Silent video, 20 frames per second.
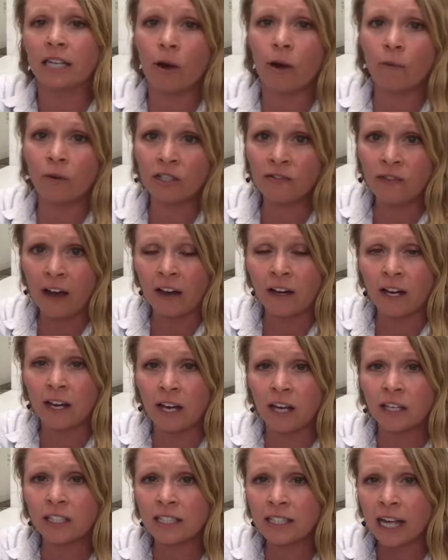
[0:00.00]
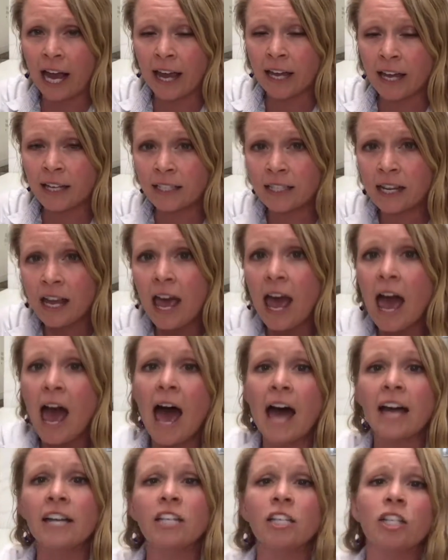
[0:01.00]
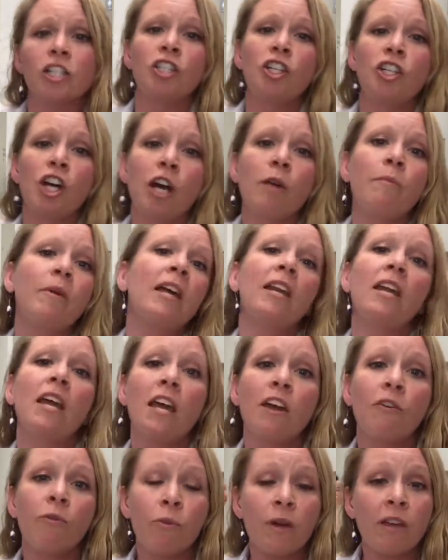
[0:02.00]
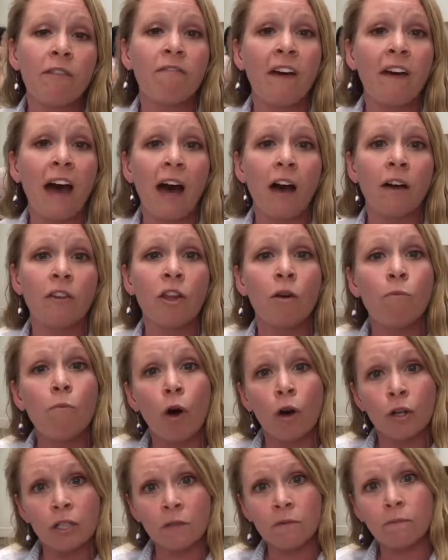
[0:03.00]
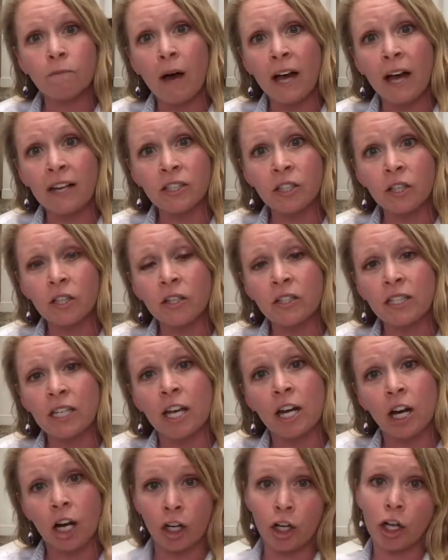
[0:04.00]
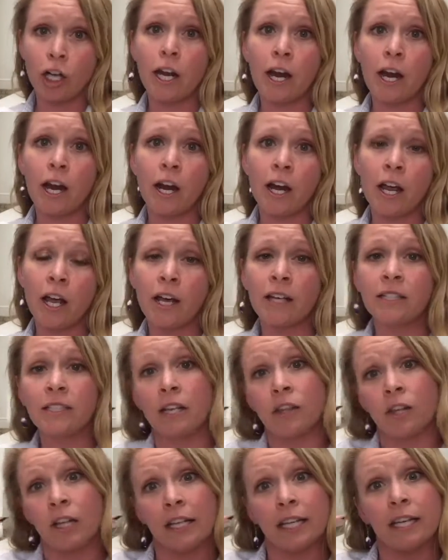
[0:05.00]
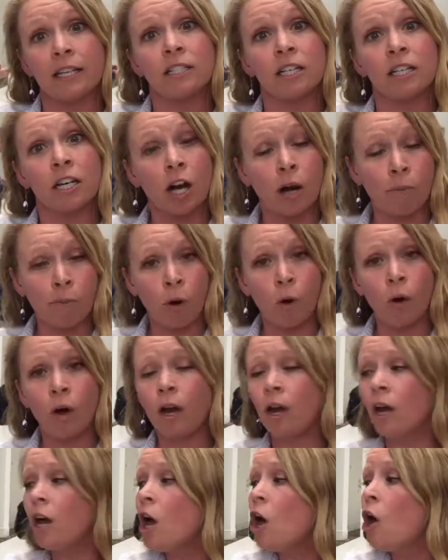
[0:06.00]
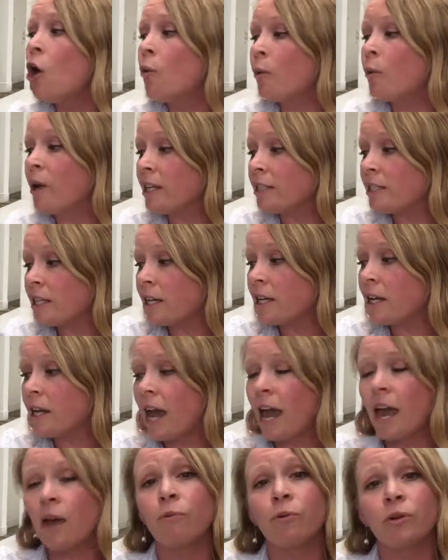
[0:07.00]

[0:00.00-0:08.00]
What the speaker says: that was found at each site, and to determine if we found the most mussels in our good areas and the least in our poor, we did a